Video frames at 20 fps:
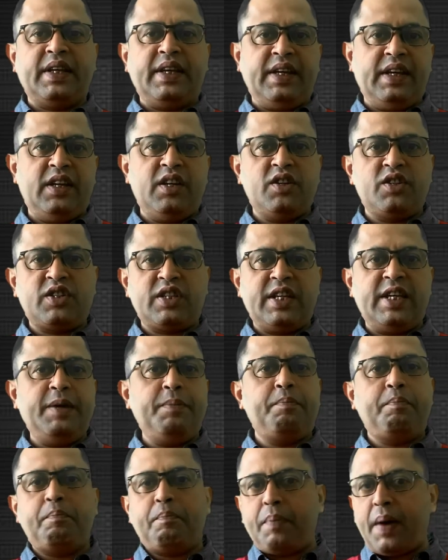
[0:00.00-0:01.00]
healers
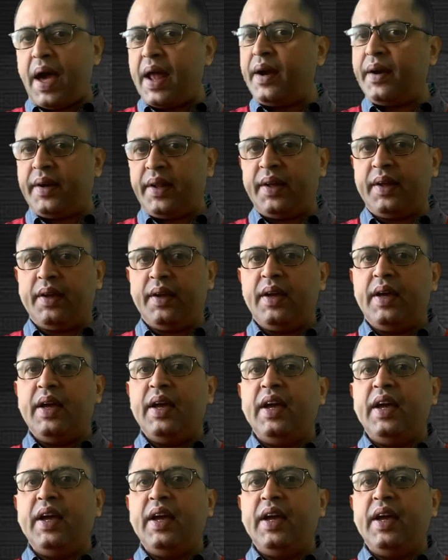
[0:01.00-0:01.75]
keep parroting